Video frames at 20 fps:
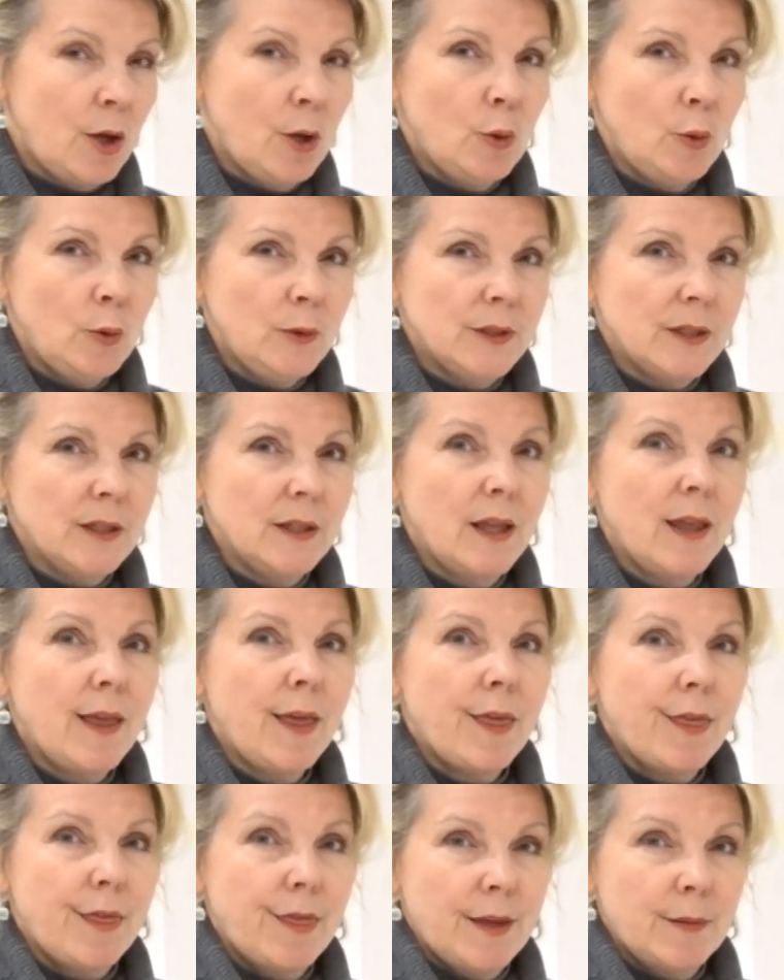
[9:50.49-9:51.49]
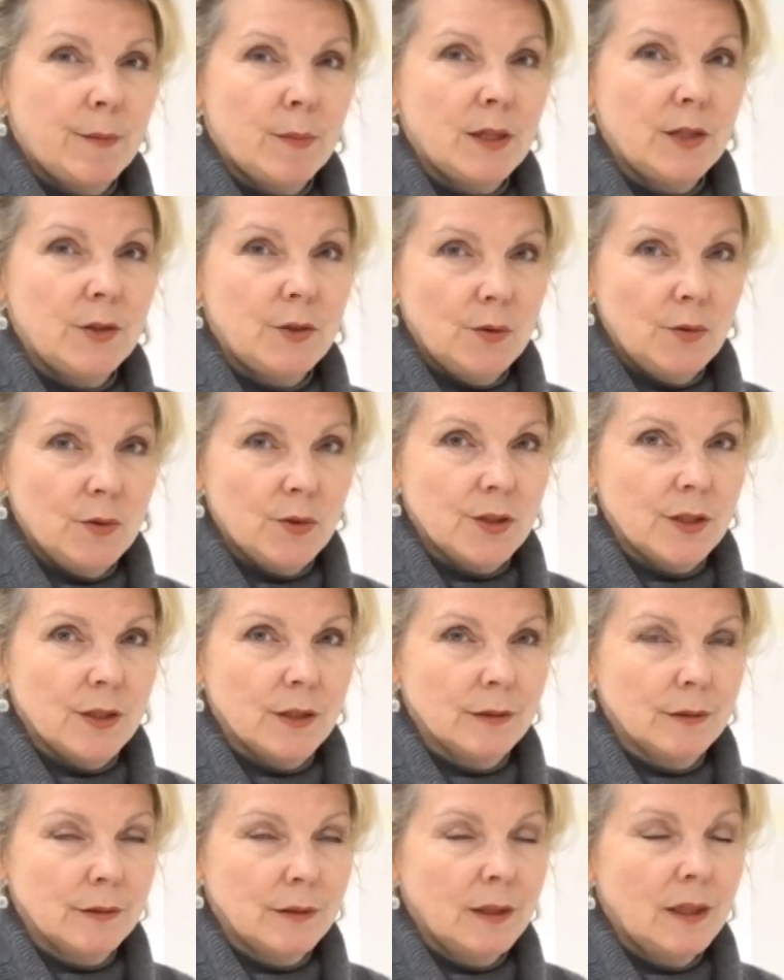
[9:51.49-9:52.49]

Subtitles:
older than my daughter.